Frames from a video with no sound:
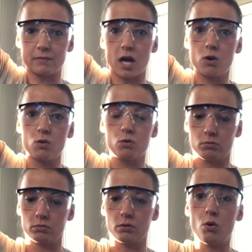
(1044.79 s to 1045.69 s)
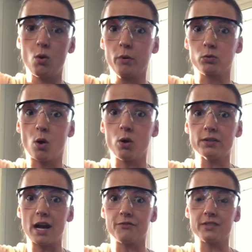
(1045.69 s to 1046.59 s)
Oh, it rolled
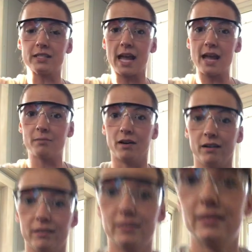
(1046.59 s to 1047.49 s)
off the table.